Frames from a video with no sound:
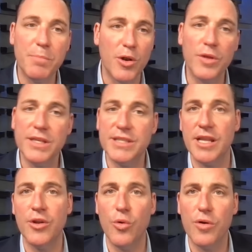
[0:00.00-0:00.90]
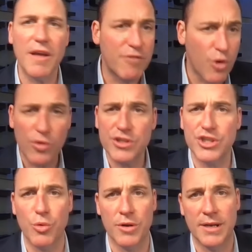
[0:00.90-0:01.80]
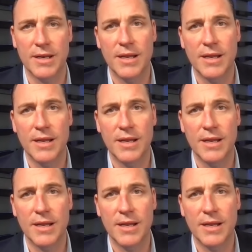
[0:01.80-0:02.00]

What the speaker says: but only to the north? Of course you wouldn't.